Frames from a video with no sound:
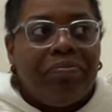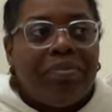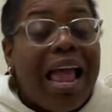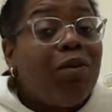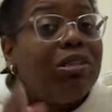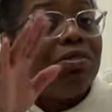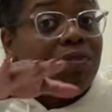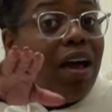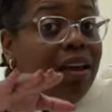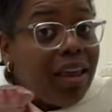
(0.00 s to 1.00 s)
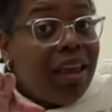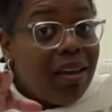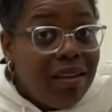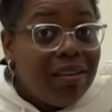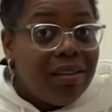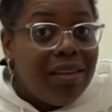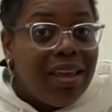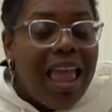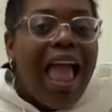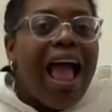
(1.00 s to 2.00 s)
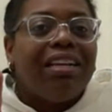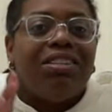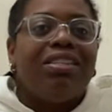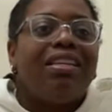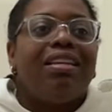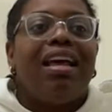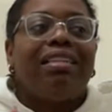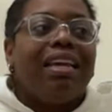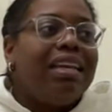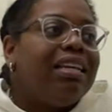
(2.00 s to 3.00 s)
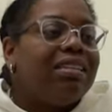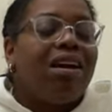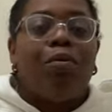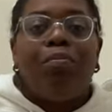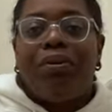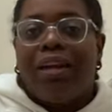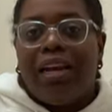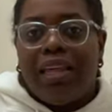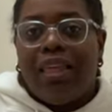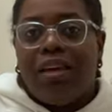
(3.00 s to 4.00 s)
I was vlogging, I just did not edit or put anything